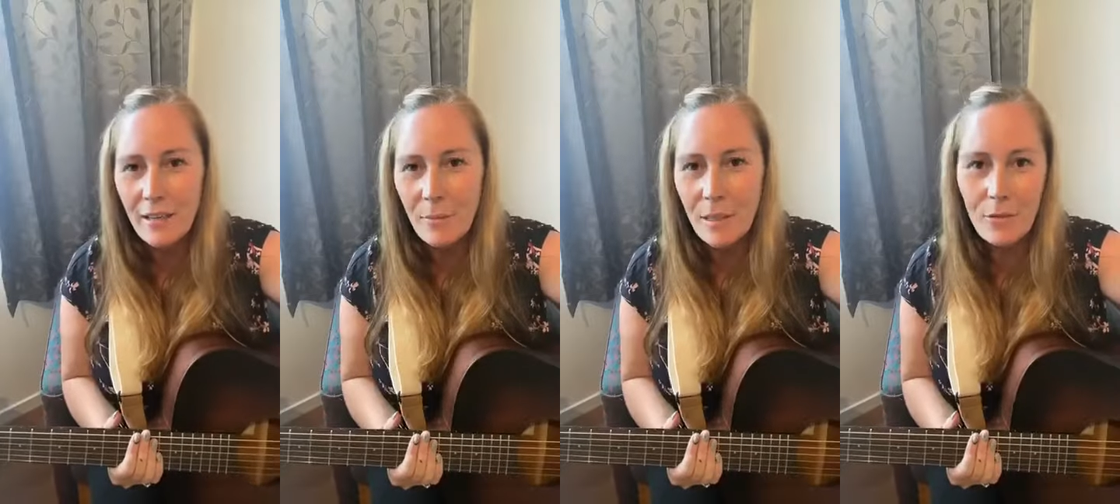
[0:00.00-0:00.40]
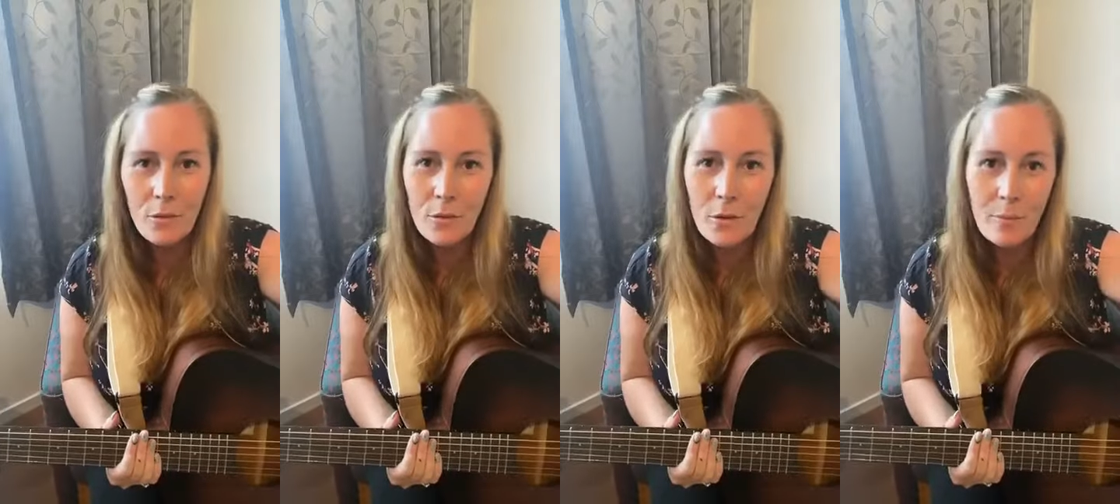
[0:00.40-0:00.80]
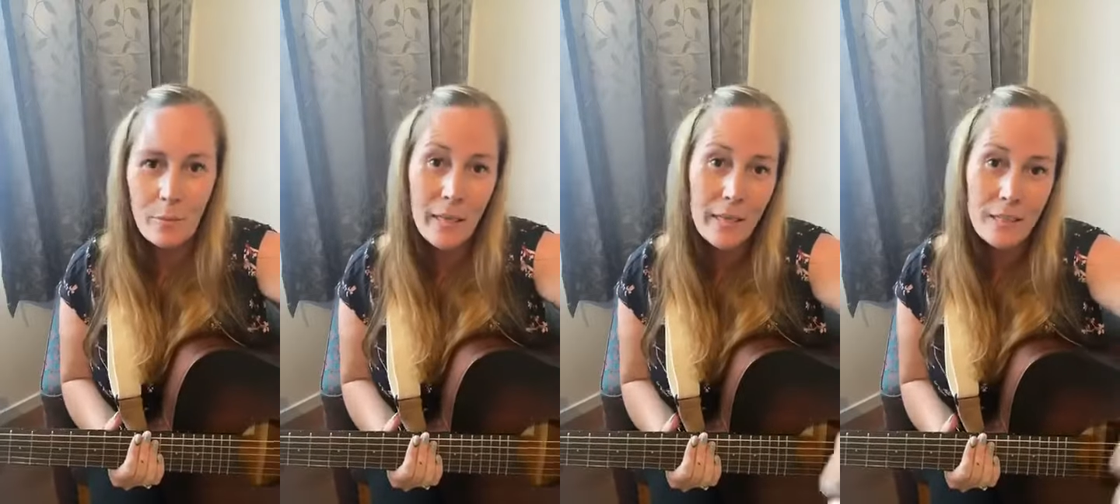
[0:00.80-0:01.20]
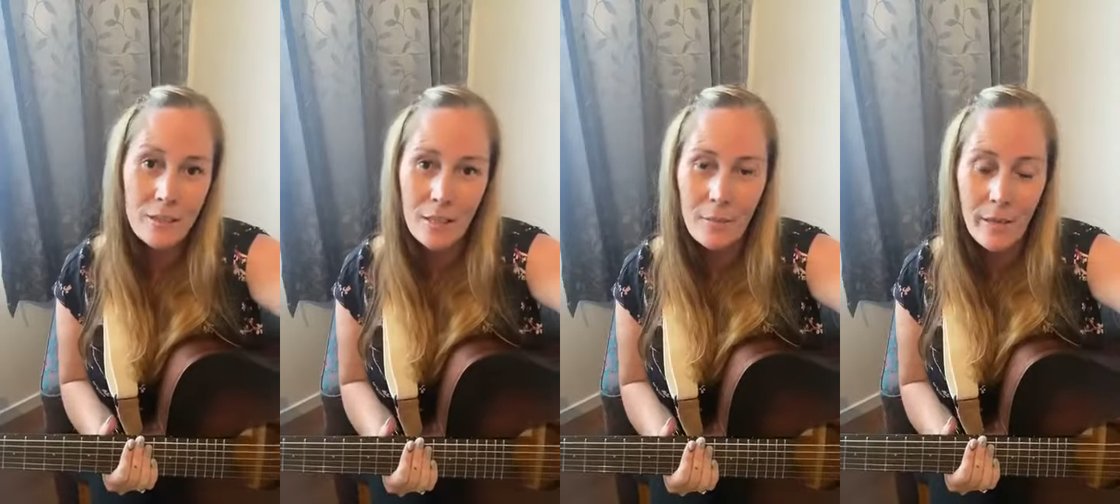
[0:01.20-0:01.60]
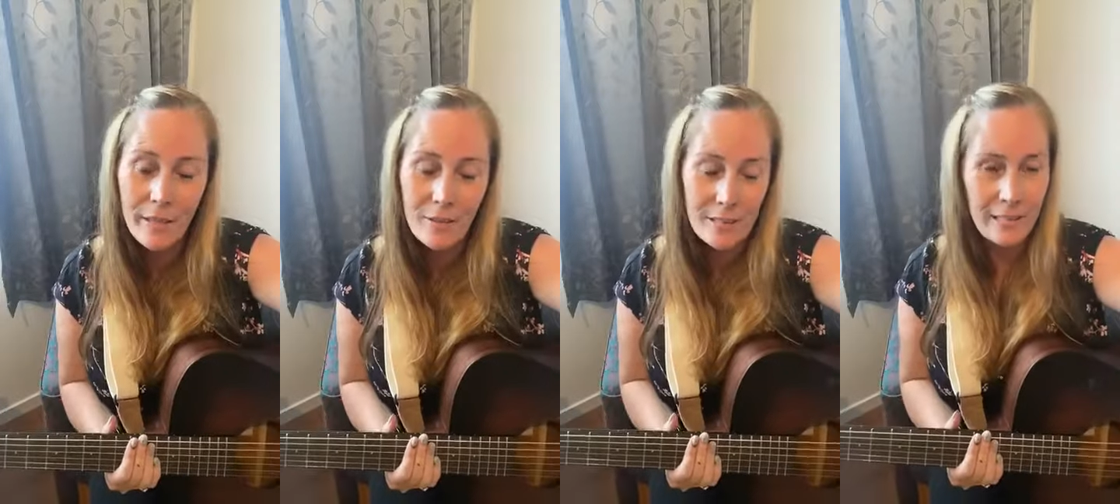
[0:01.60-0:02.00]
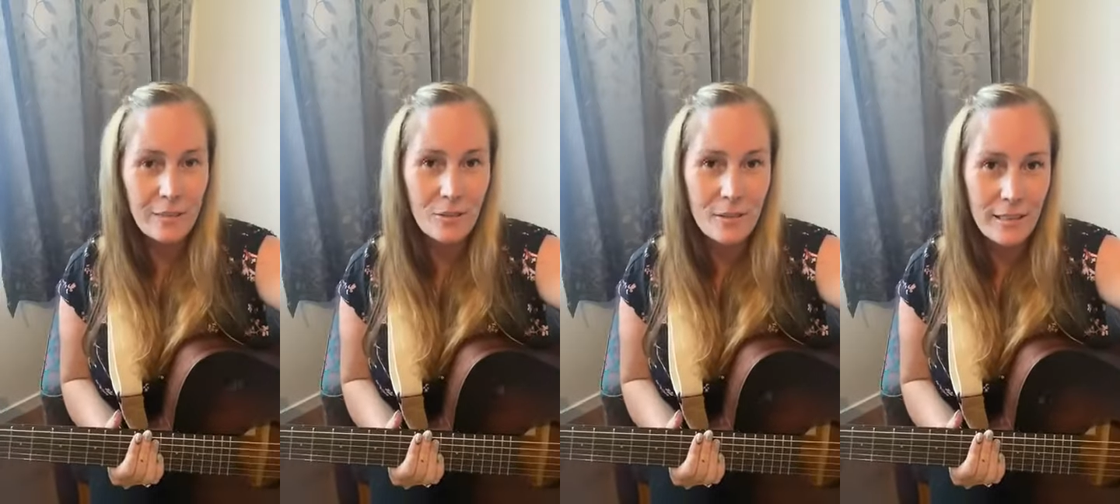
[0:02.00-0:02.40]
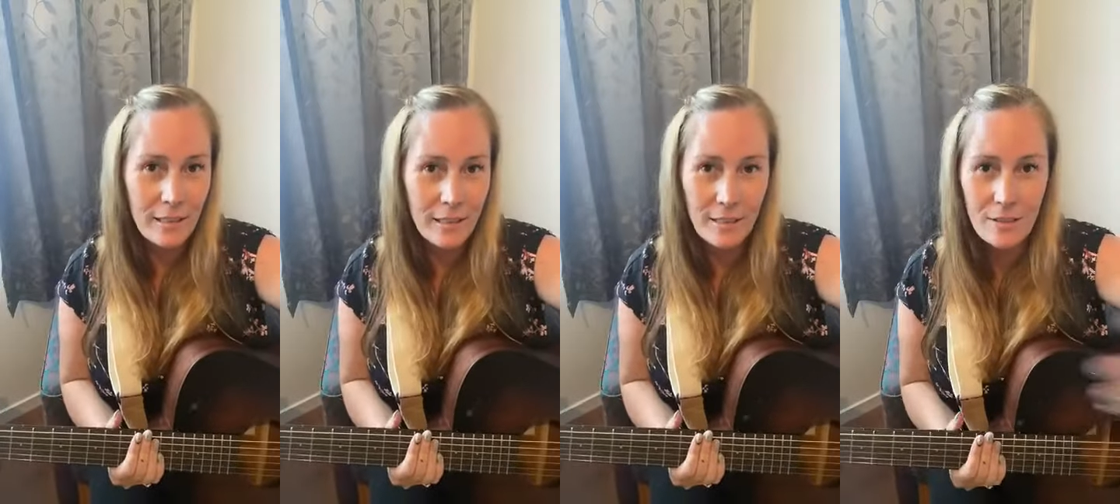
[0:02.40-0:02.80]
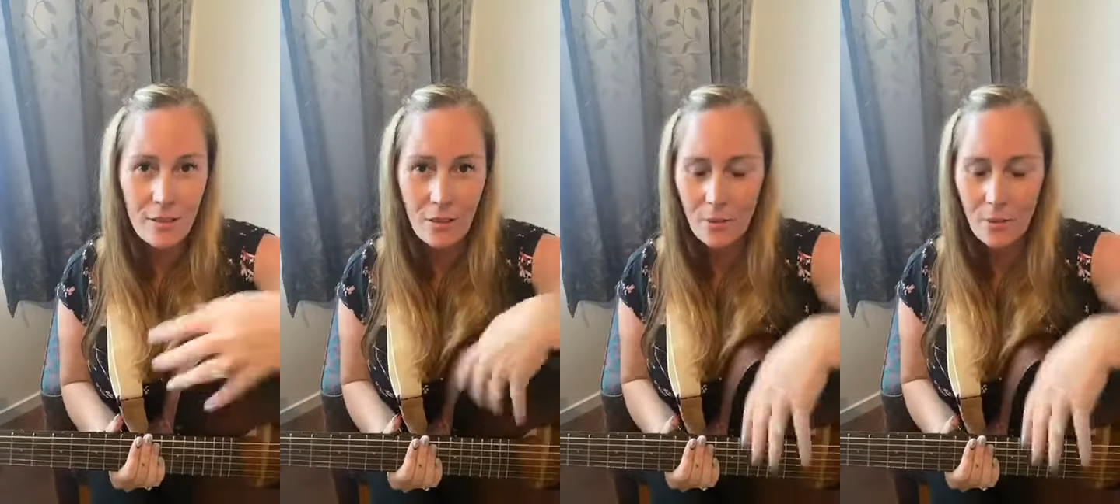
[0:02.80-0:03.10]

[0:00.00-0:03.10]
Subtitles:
Believe it or not, B and G may not sound good together, so